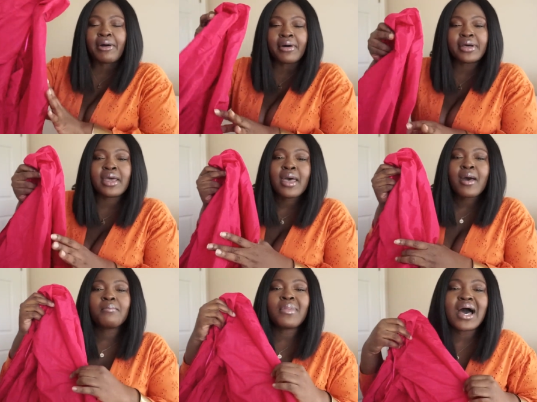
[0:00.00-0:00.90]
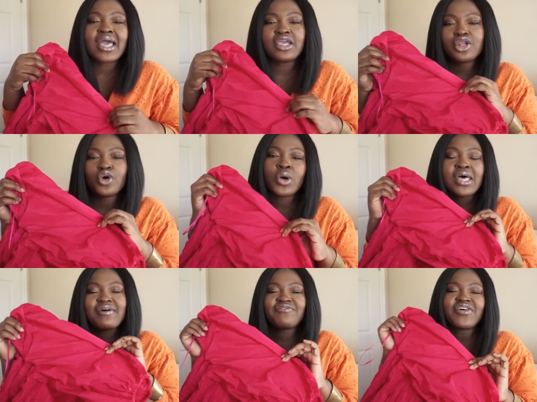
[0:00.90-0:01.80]
on my, you know,
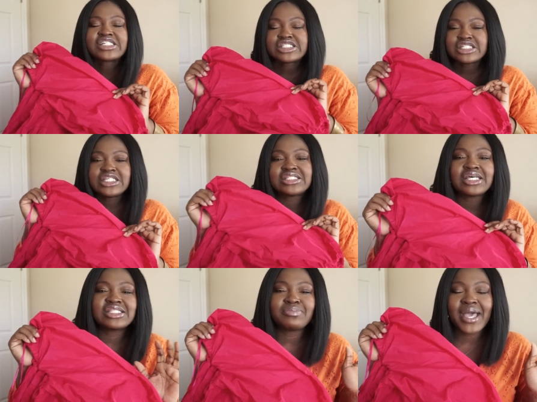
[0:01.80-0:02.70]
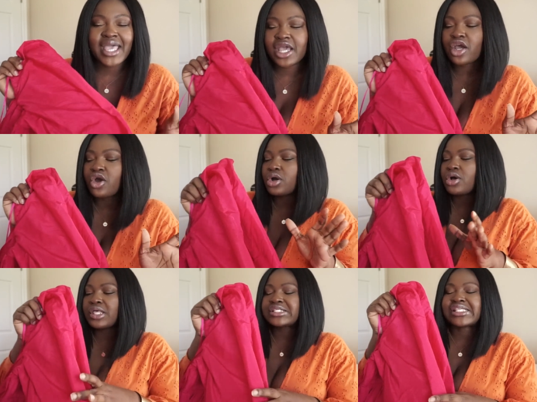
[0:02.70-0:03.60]
fashionistas, my it
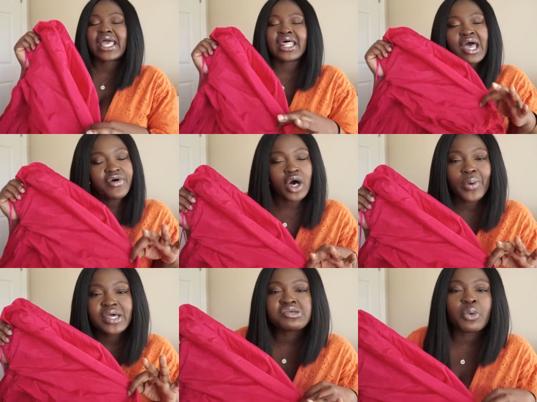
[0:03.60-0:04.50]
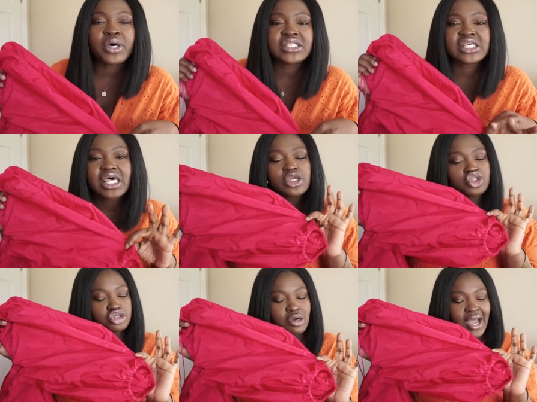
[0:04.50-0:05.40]
girls, and I've always wanted to like
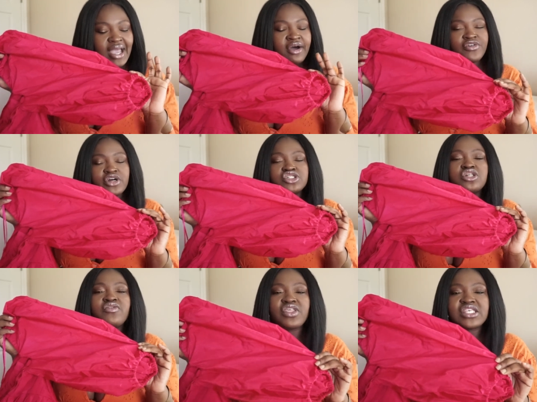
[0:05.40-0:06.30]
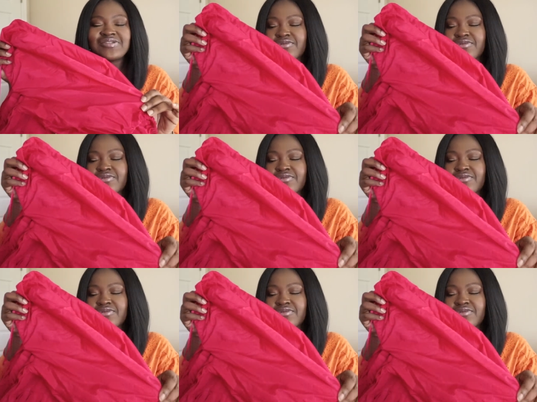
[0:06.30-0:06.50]
try a version of this